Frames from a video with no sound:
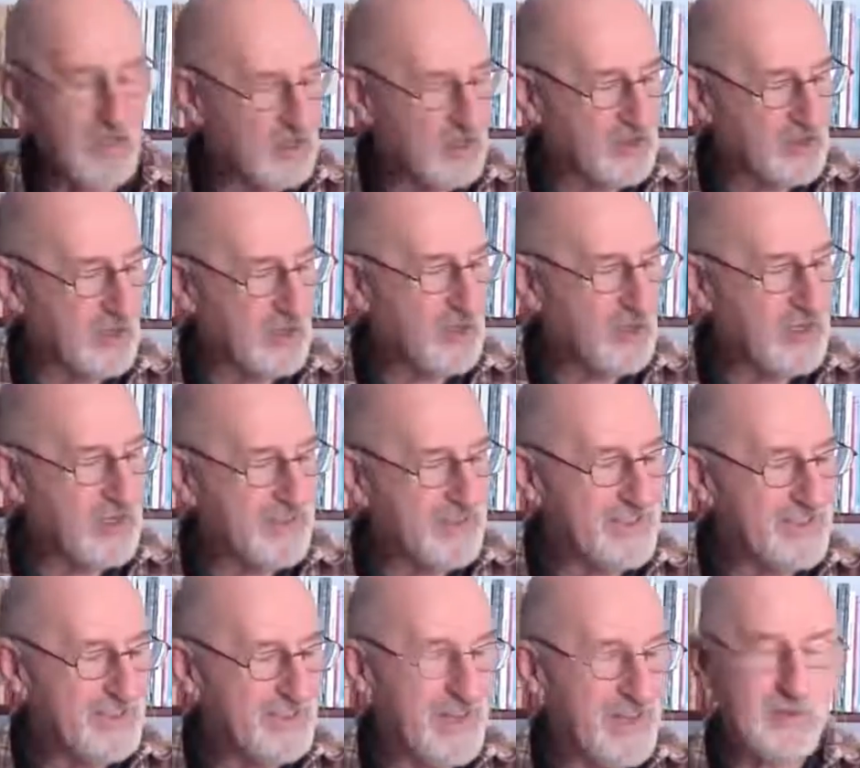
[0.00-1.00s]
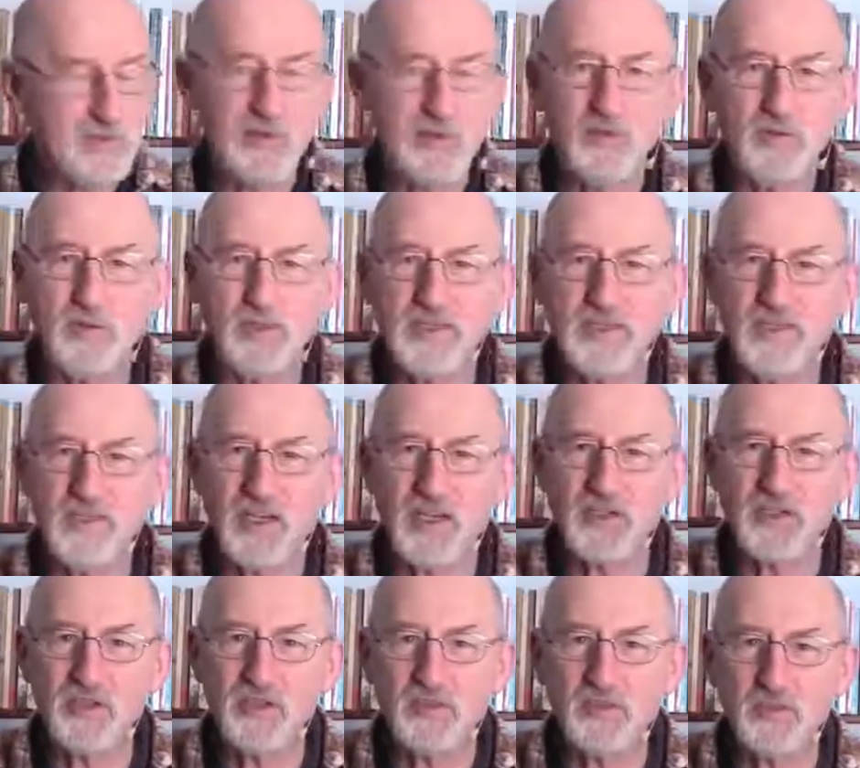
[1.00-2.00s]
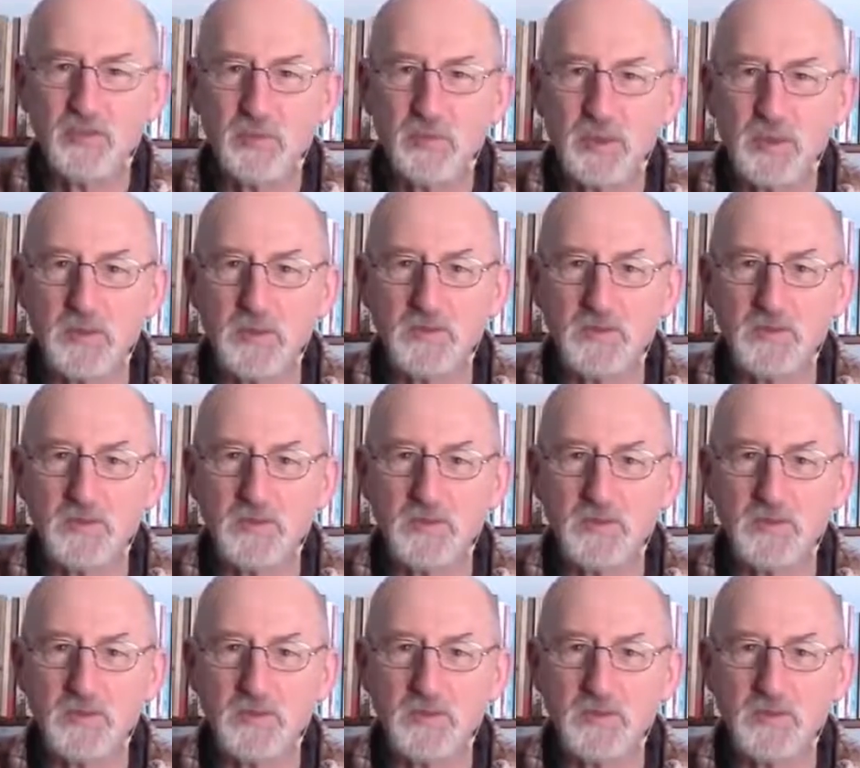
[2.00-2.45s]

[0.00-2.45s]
So this is absolutely essential for me.